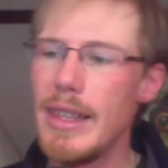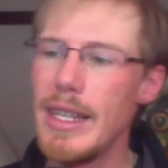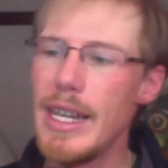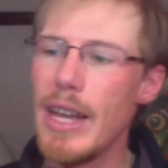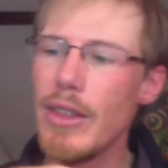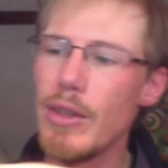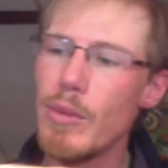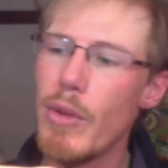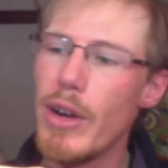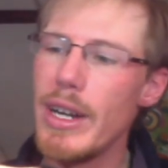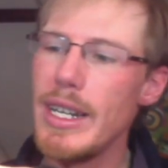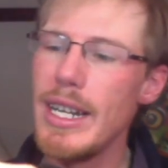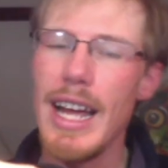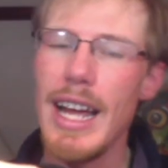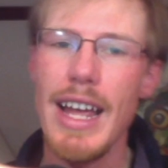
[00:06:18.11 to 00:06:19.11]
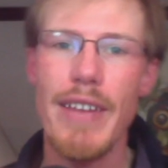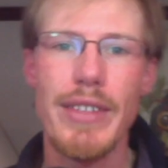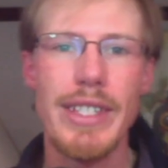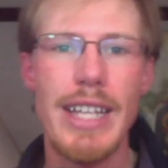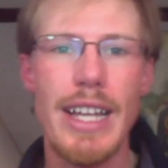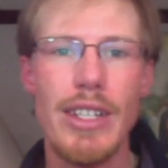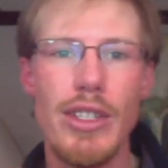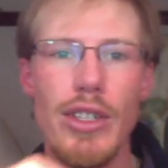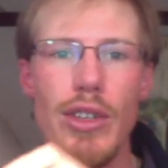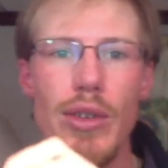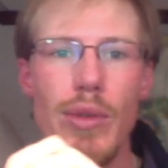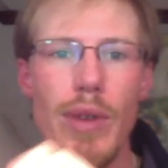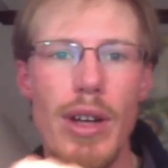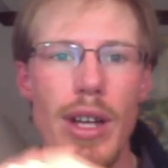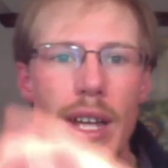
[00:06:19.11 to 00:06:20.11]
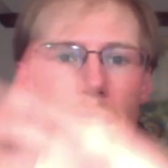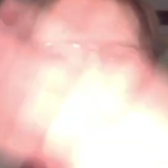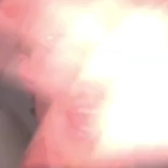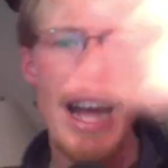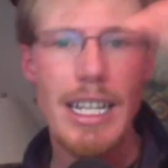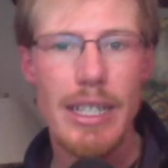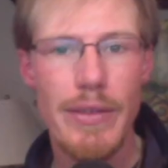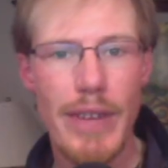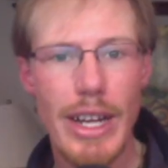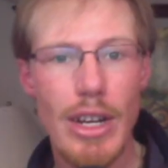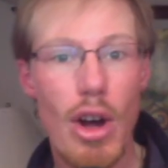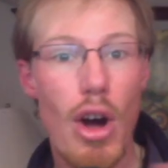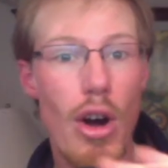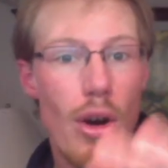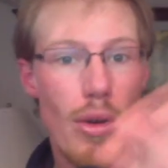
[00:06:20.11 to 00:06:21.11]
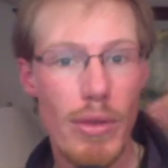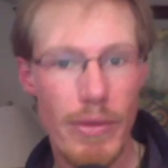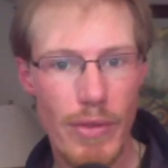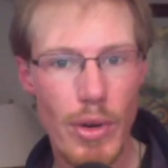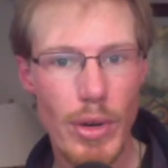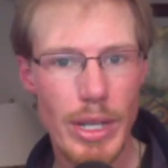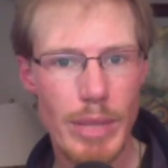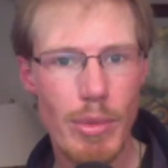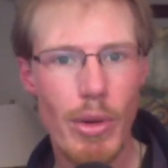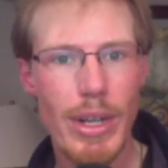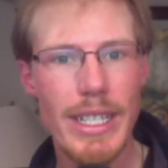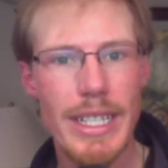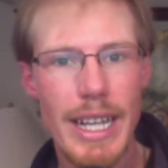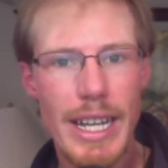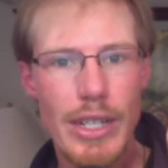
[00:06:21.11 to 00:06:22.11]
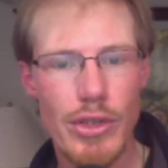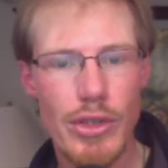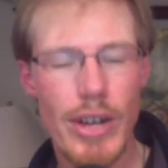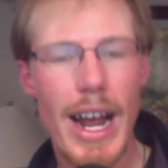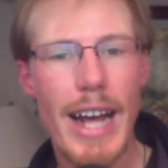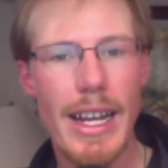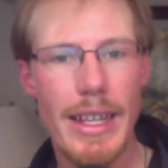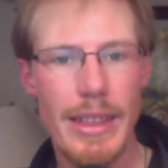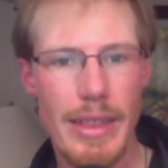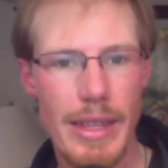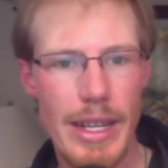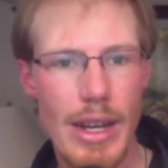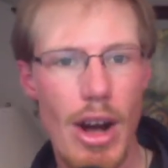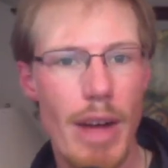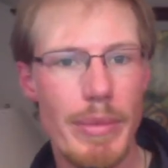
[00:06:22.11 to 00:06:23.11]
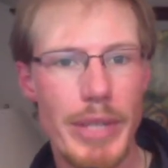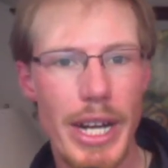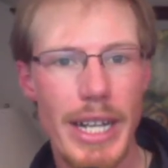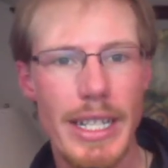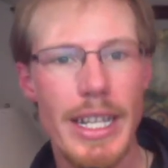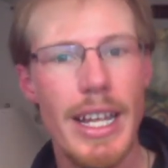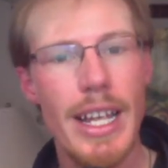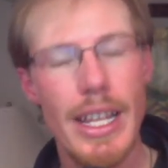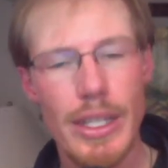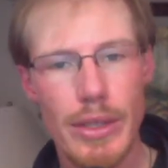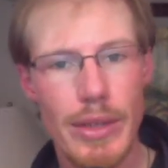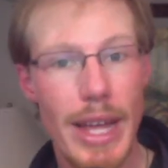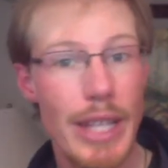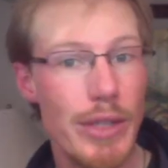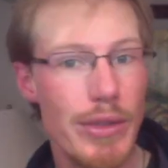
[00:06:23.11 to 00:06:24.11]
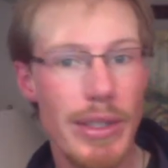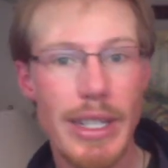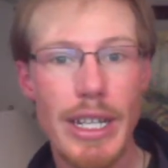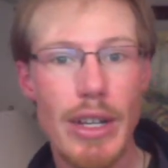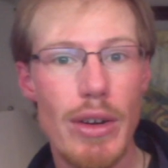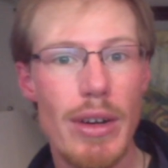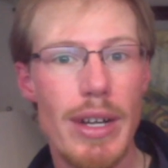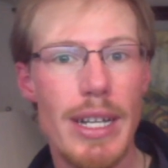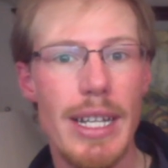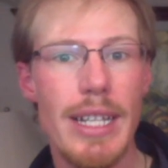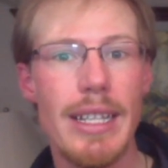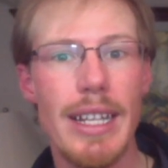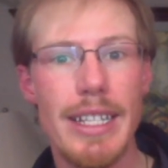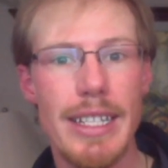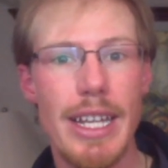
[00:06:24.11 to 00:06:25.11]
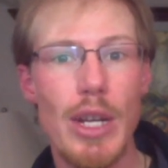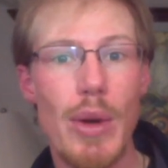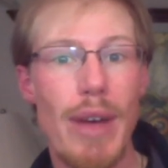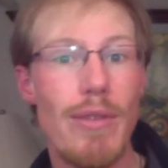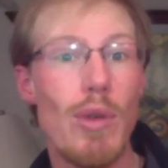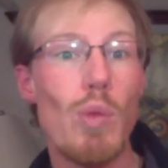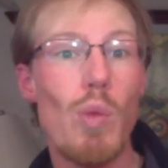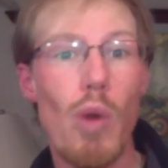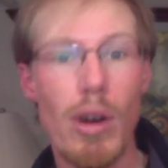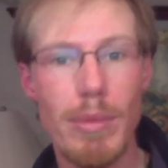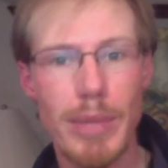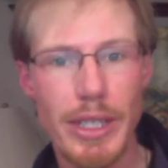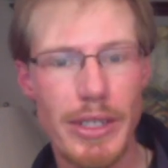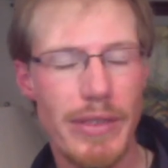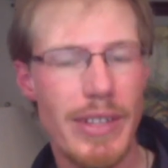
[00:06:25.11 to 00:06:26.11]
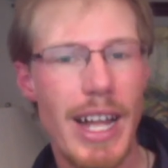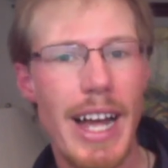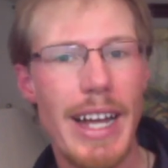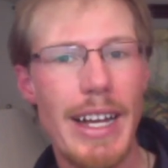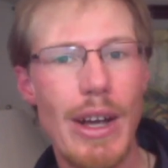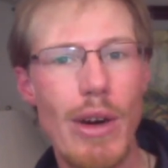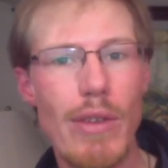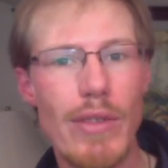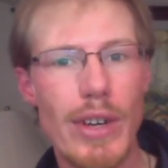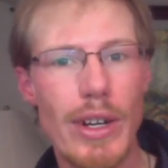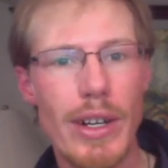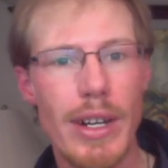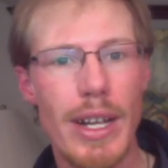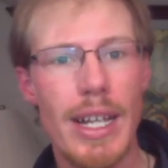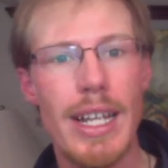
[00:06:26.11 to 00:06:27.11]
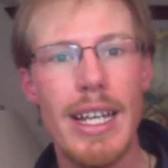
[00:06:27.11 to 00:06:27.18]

The other one I have set to activate all focus points and track the object. So that's really good. Let's say you have a warbler flying over,